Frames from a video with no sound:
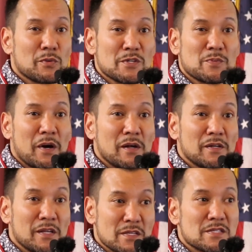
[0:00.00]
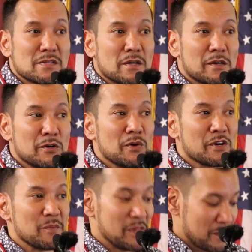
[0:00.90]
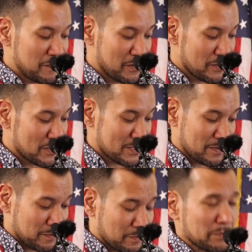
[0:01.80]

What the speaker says: respondent, or who are going to be the offenders.